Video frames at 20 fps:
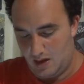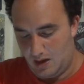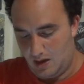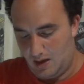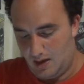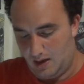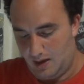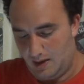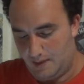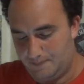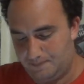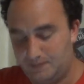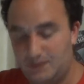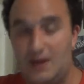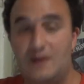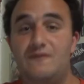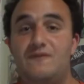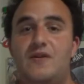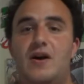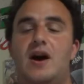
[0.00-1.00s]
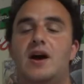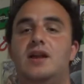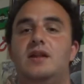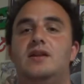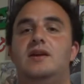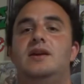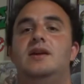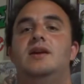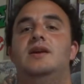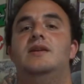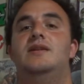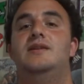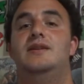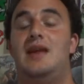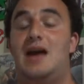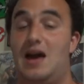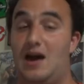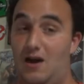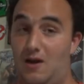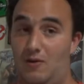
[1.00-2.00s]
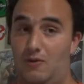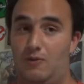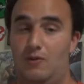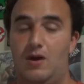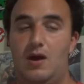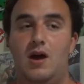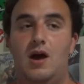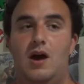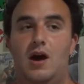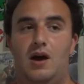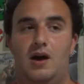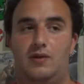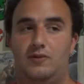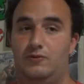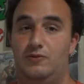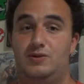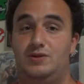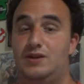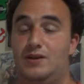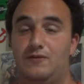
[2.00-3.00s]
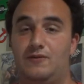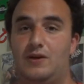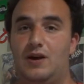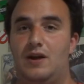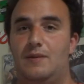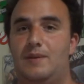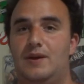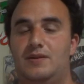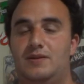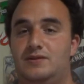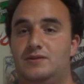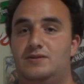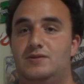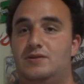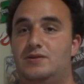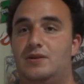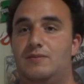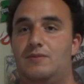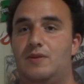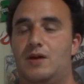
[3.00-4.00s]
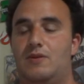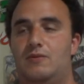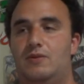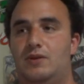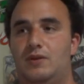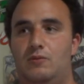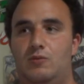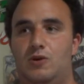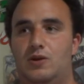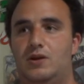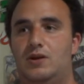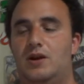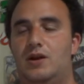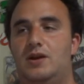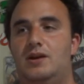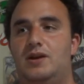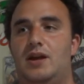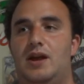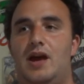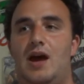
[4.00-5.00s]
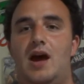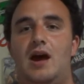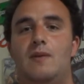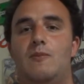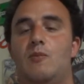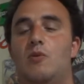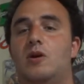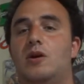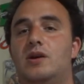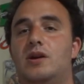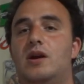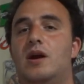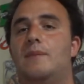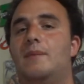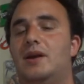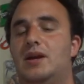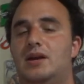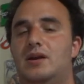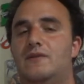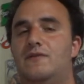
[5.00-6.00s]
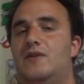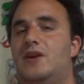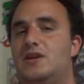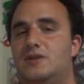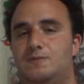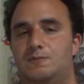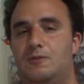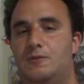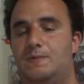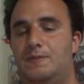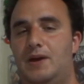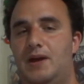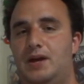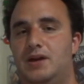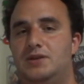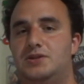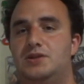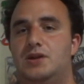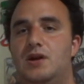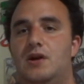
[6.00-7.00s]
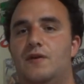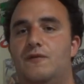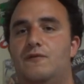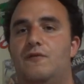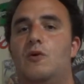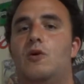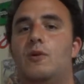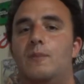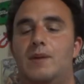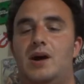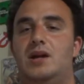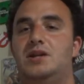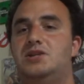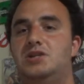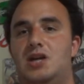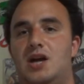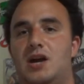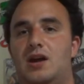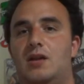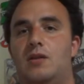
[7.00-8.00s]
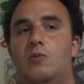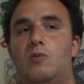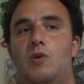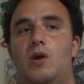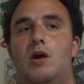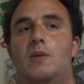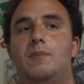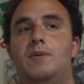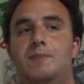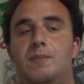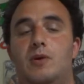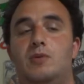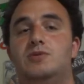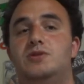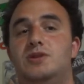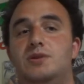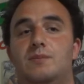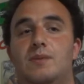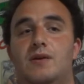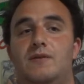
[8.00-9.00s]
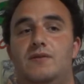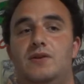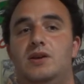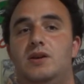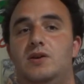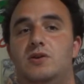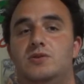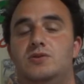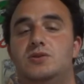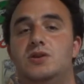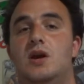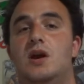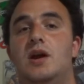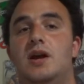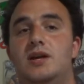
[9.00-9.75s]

And finally, now, the reason I forgot about this is because I'm not really working on it yet. I'm working on making a Facebook page for my channel where I'll be posting my videos.